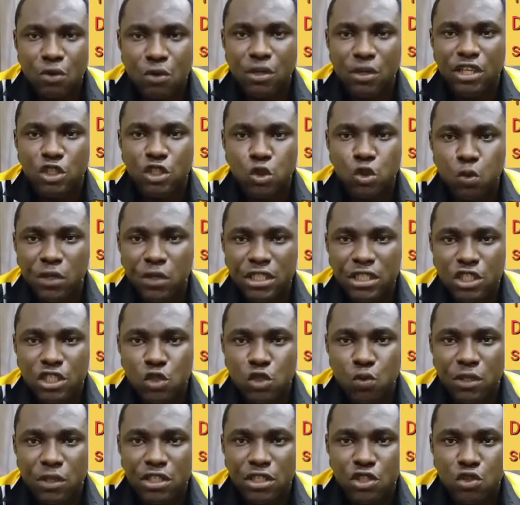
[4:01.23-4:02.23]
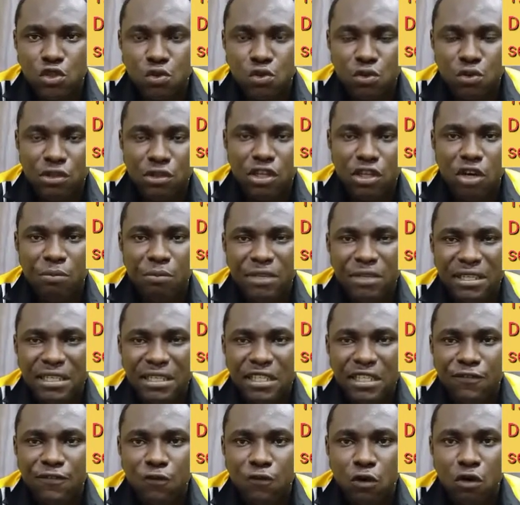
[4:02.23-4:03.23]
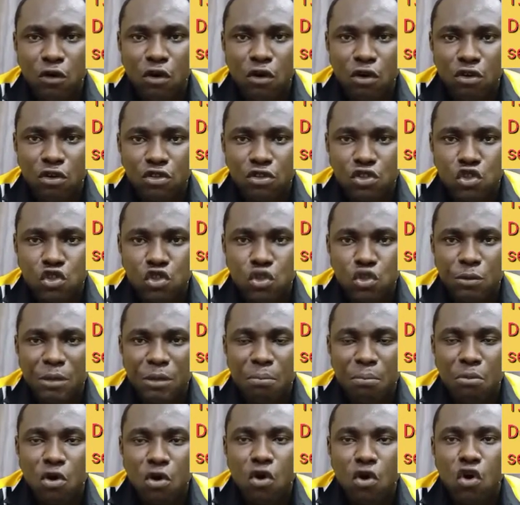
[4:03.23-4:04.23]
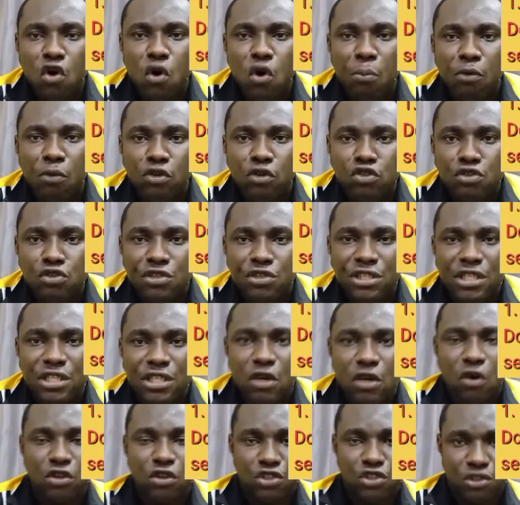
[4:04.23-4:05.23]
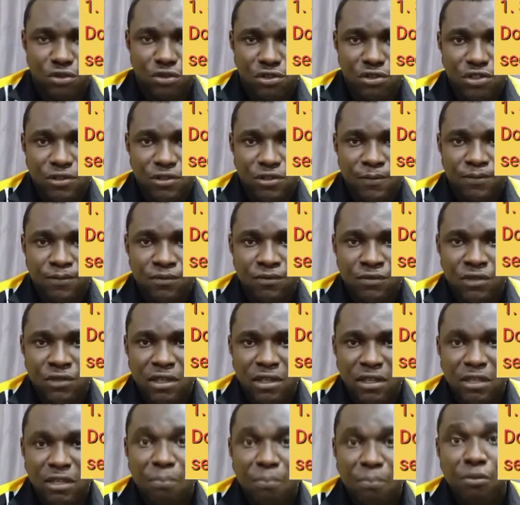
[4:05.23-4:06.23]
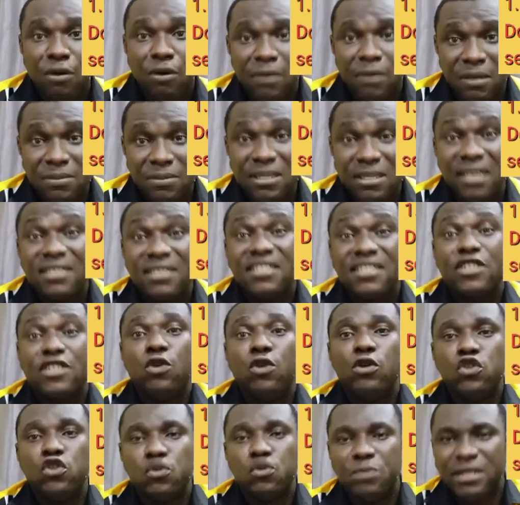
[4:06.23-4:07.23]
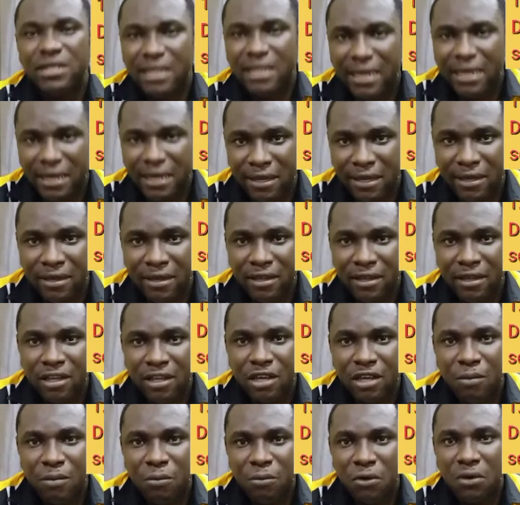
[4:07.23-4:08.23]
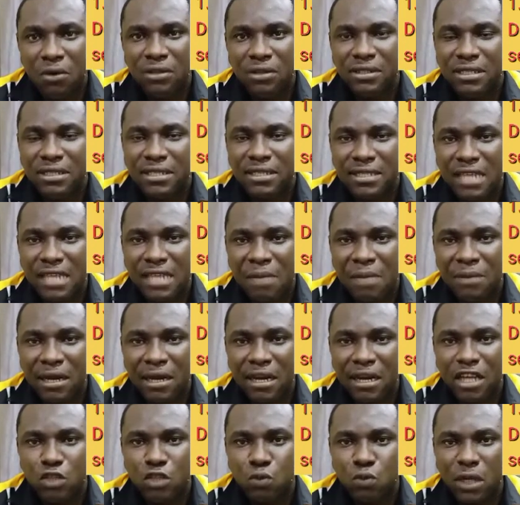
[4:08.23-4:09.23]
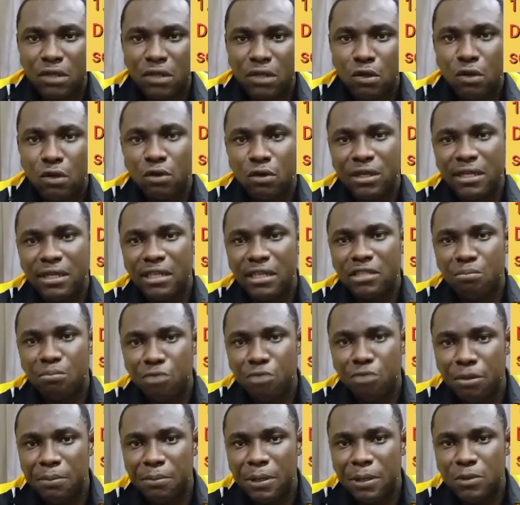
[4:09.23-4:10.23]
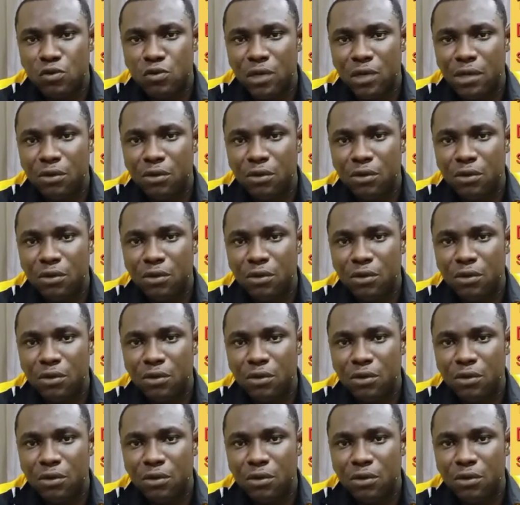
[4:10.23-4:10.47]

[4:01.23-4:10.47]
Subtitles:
So in 2022, there will be need for us to be more opportunity conscious. The problems are still going to be there, but this time around, we are not looking at the problems.